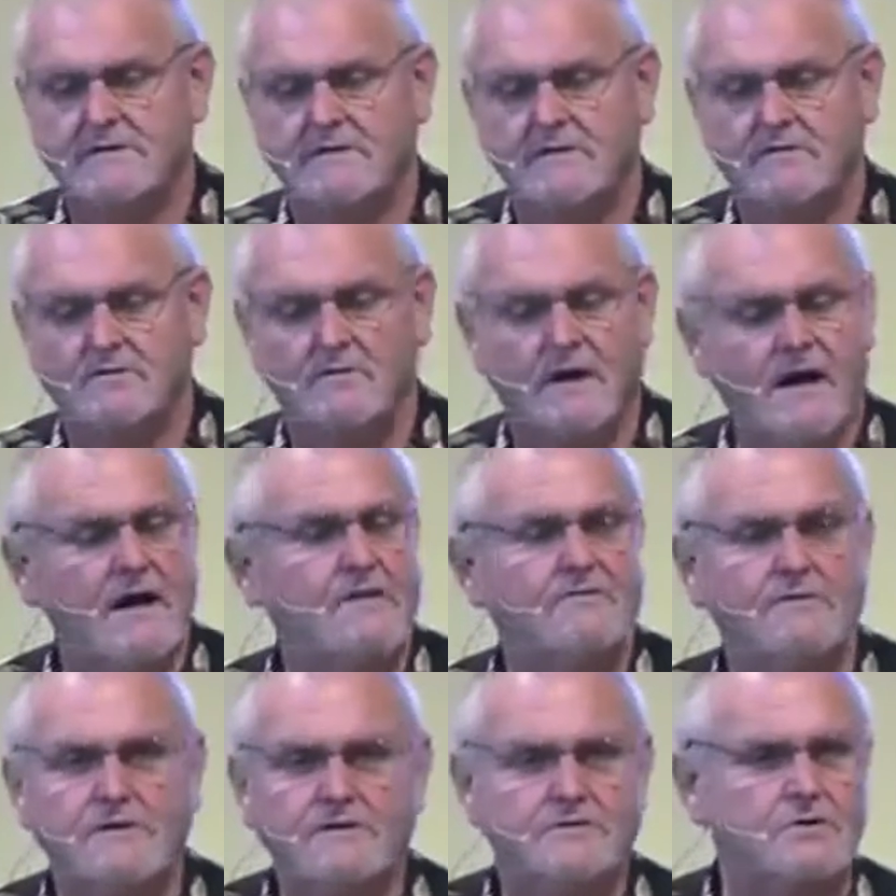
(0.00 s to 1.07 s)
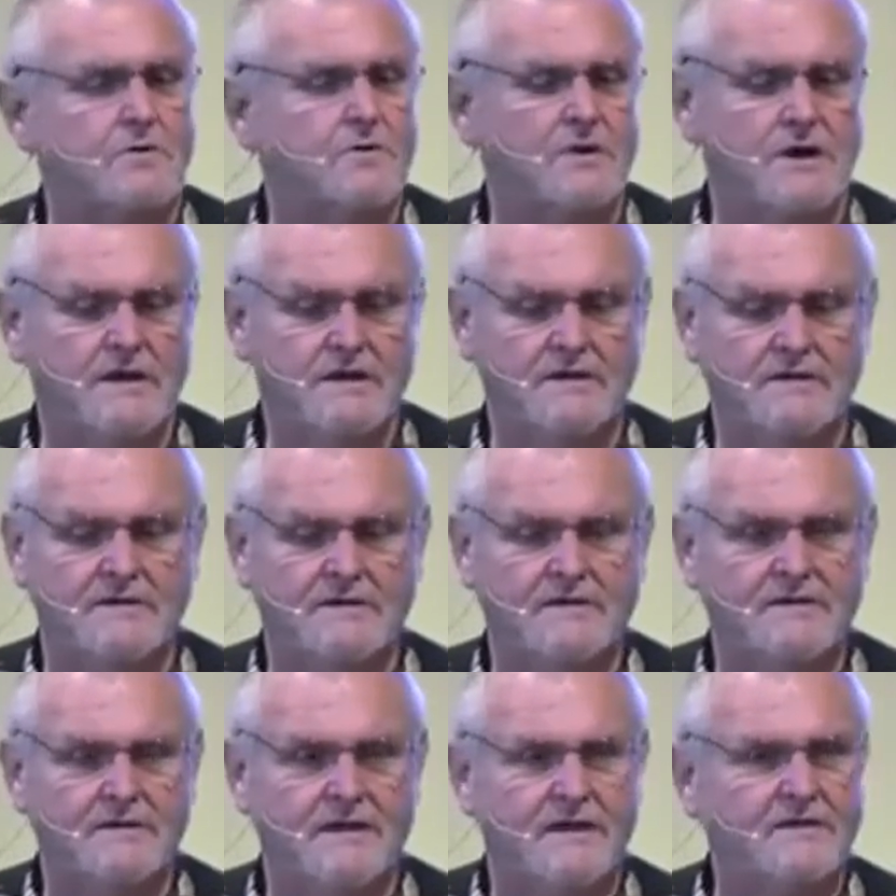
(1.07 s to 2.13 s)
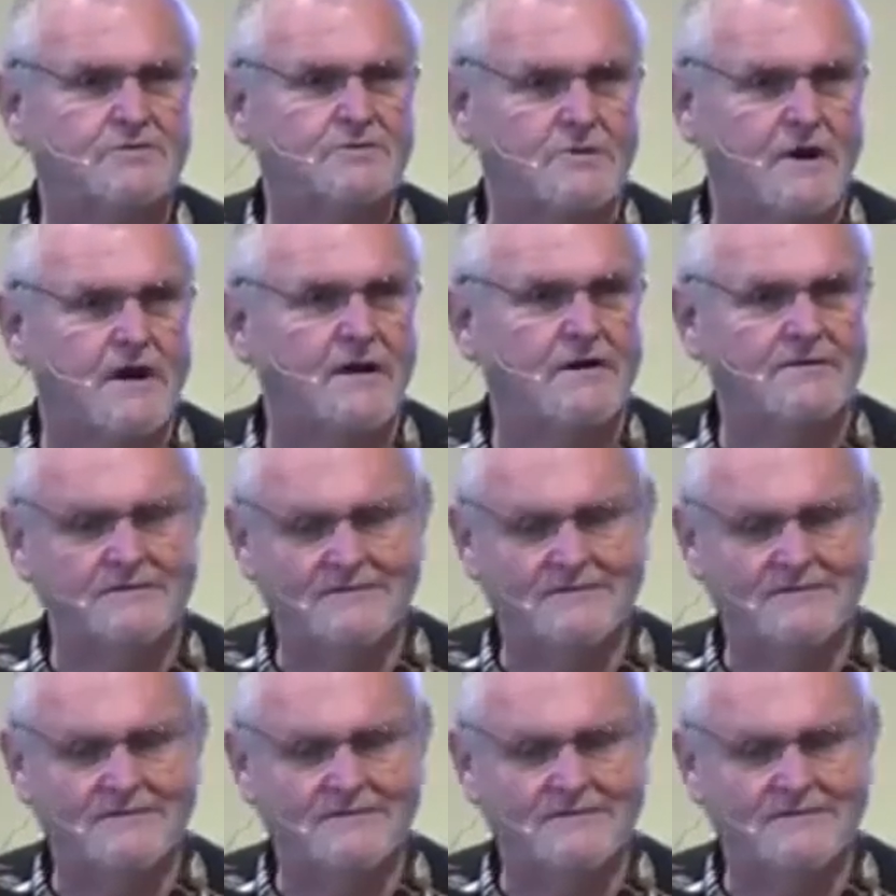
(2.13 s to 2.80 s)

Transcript: through every joy and trial.